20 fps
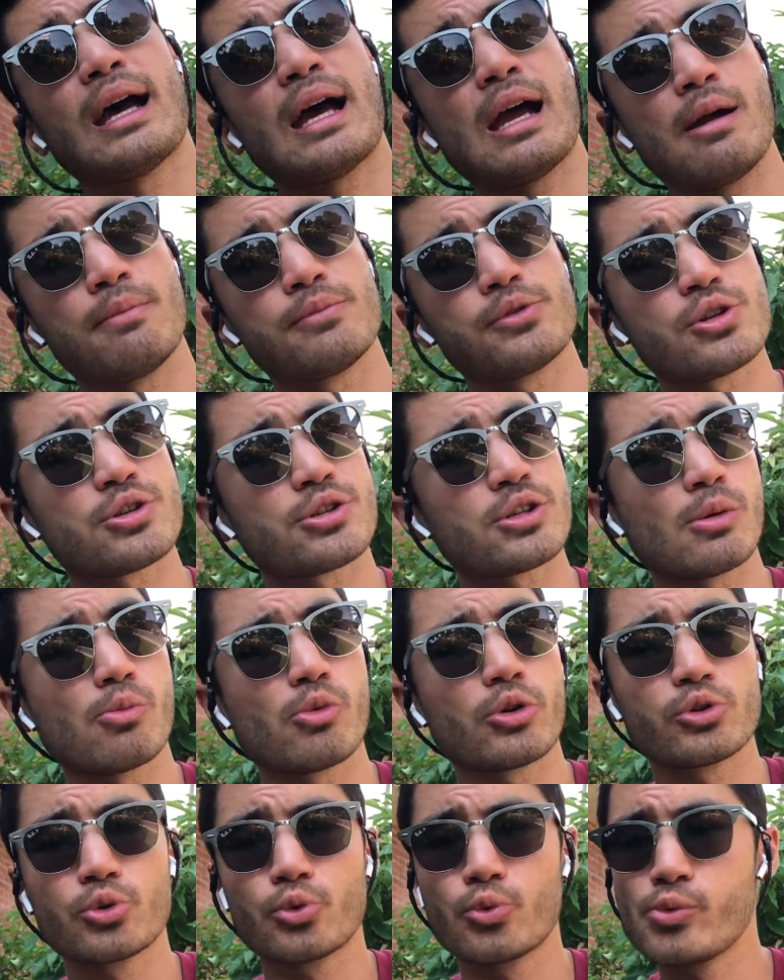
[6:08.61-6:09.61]
I'm just
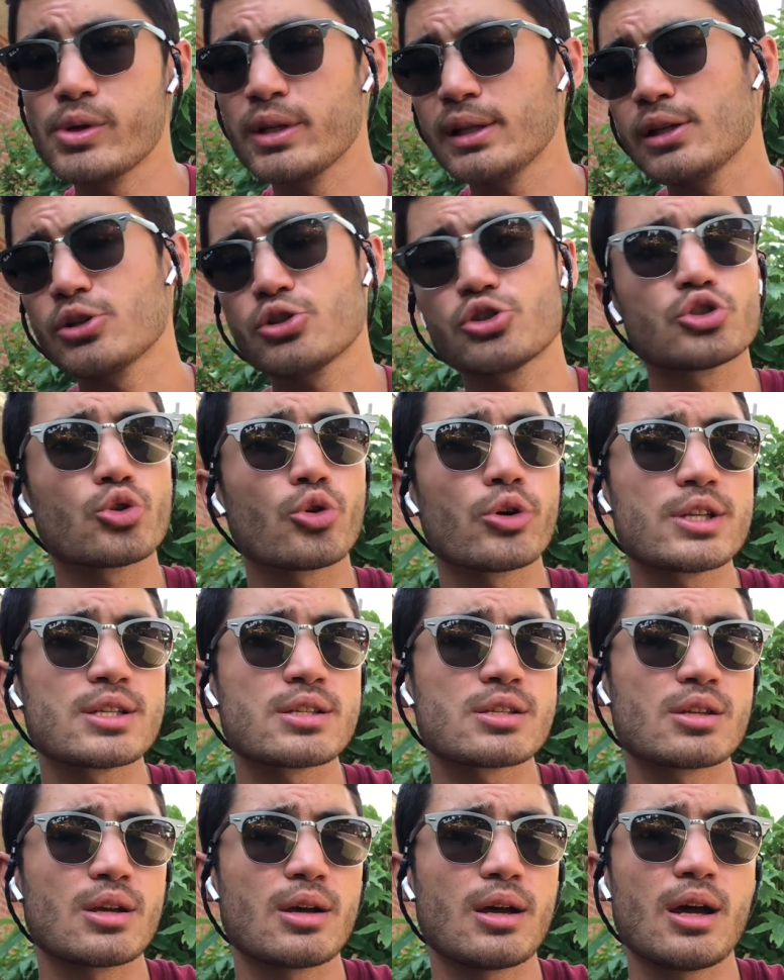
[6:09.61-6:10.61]
someone who really
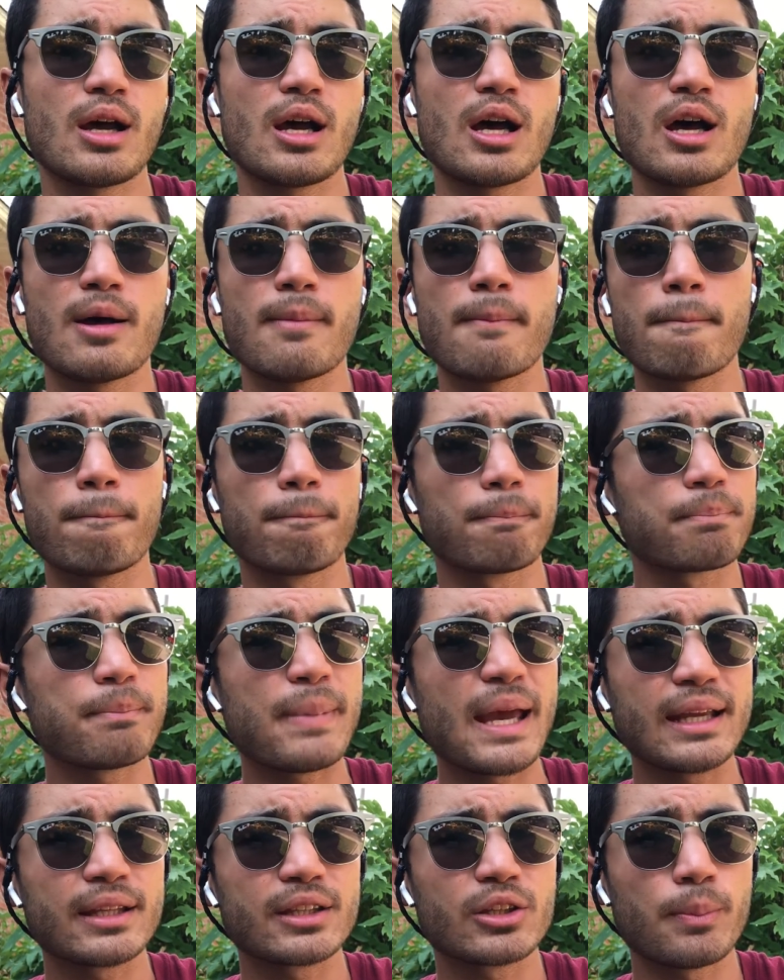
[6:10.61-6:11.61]
enjoys
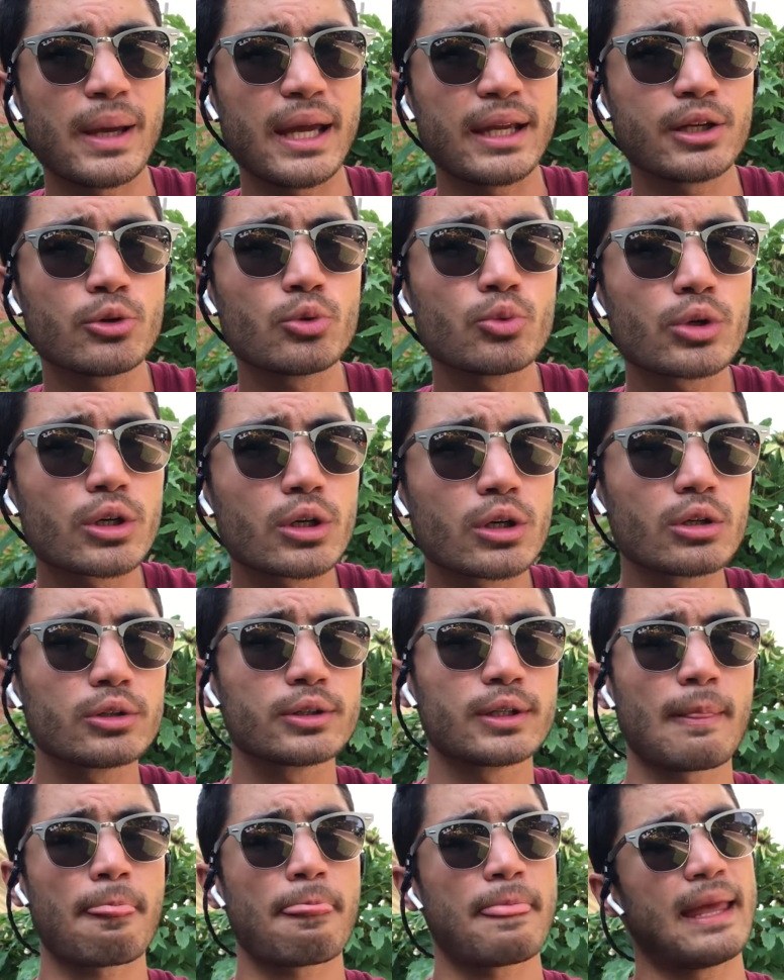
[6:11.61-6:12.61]
the banking world,
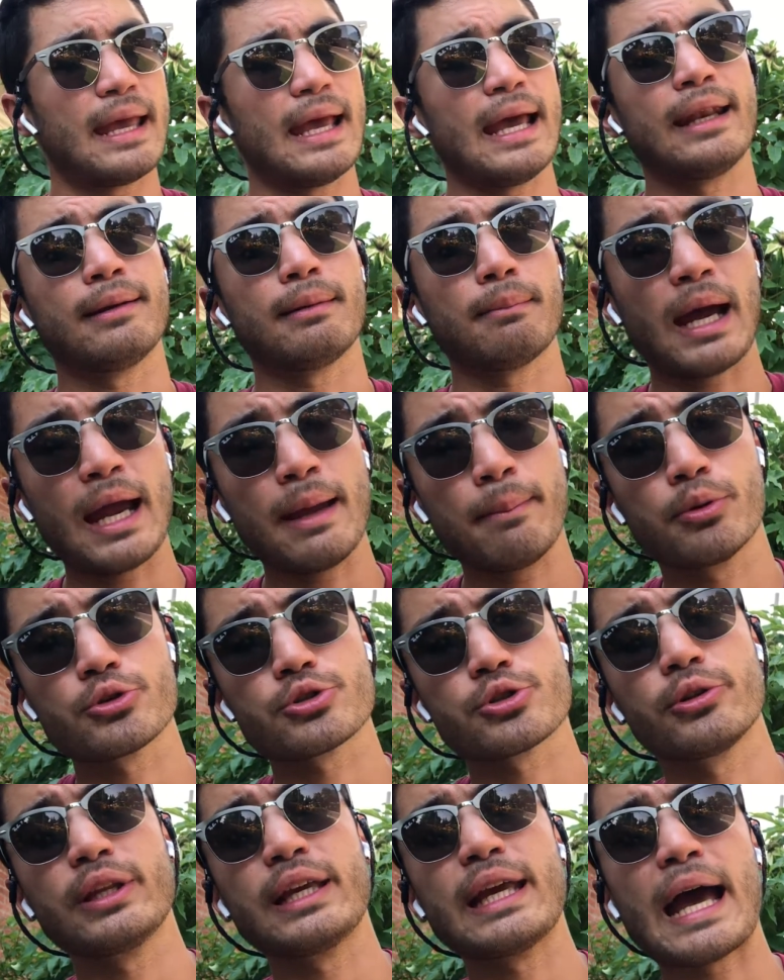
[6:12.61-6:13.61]
and I
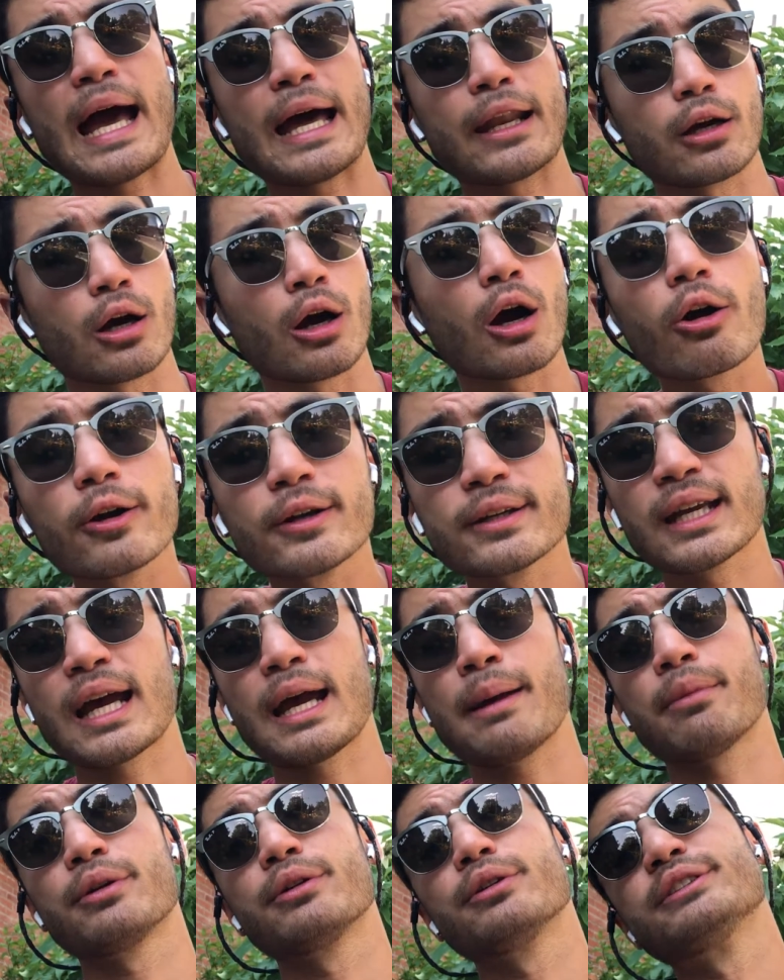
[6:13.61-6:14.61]
personally had a hard
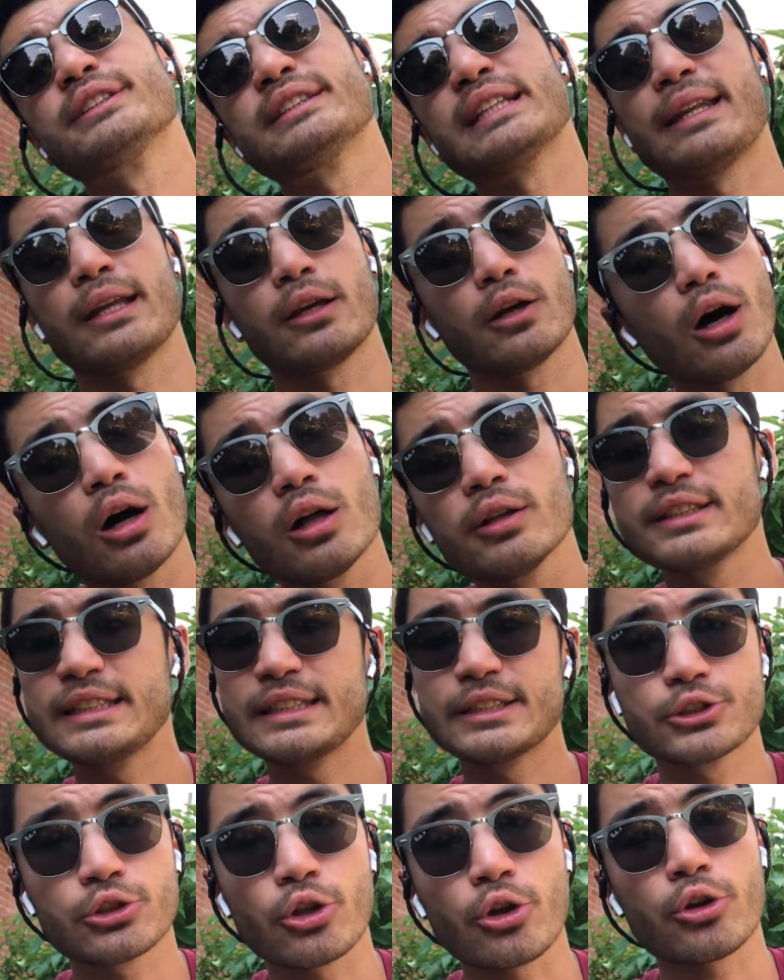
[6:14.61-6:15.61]
time understanding all
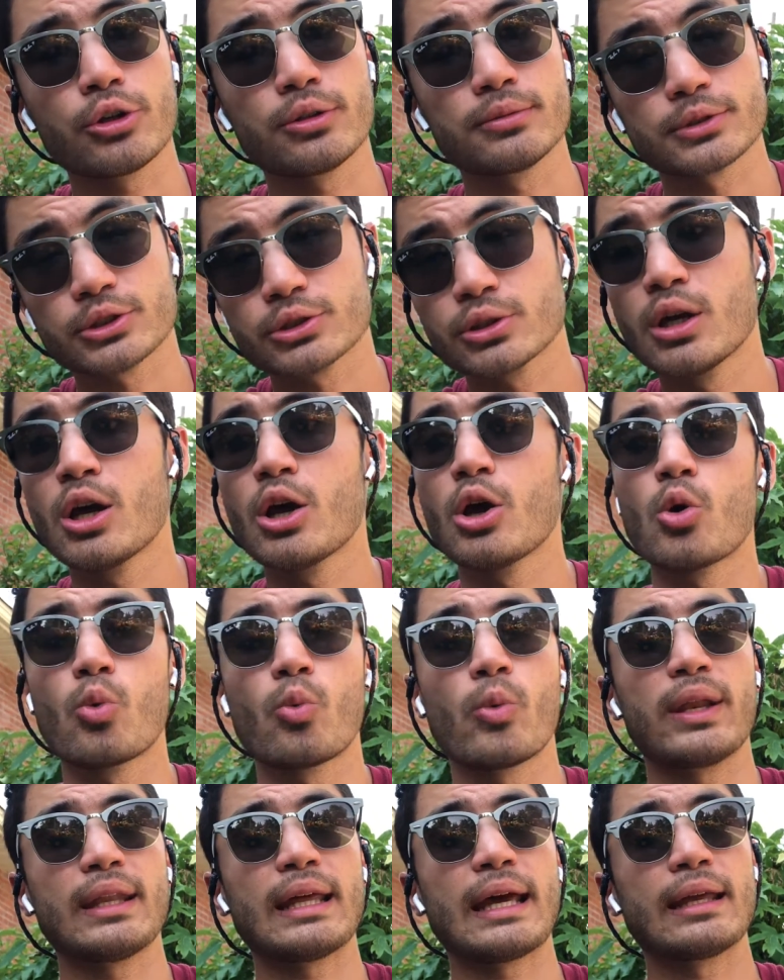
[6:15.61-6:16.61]
these terms
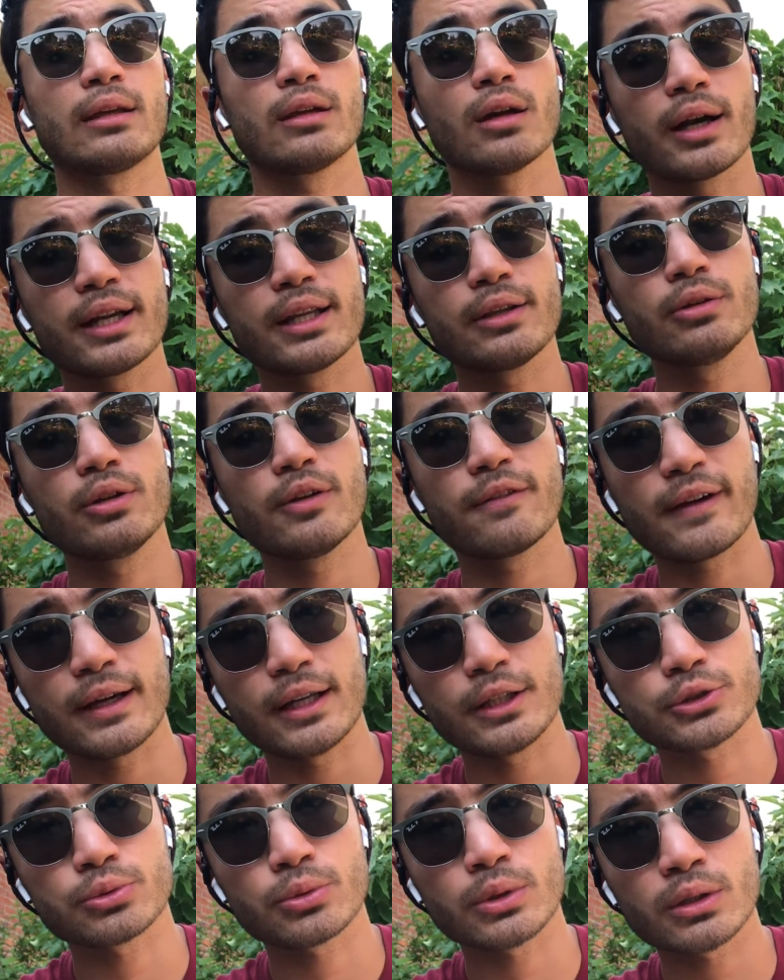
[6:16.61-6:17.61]
when I got into the
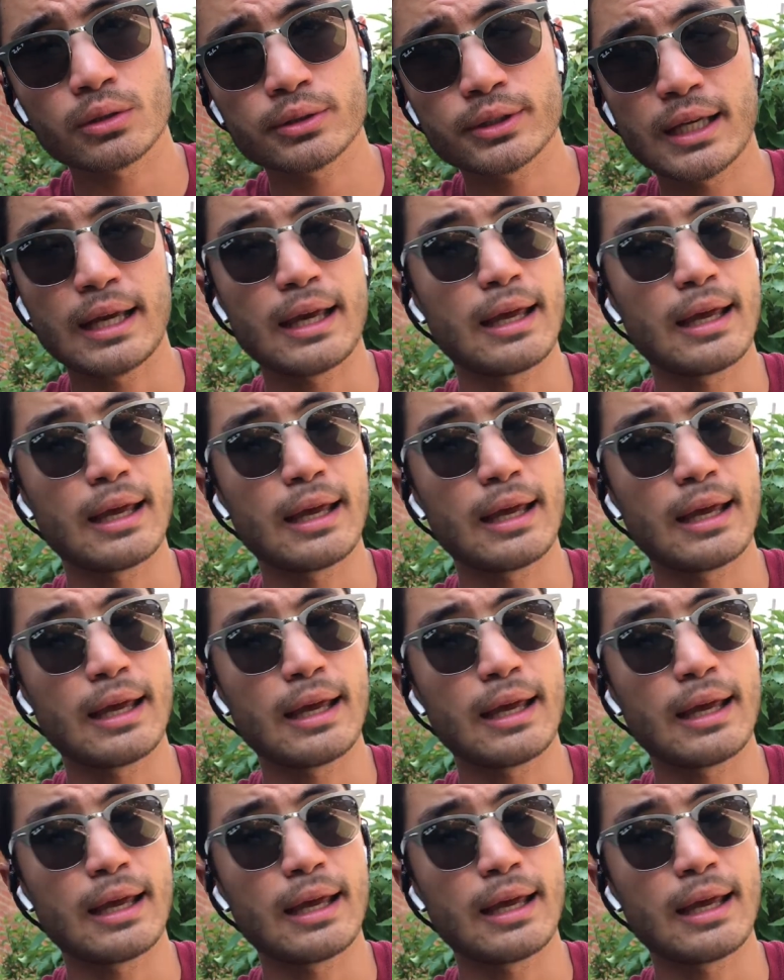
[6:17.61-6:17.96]
finance world.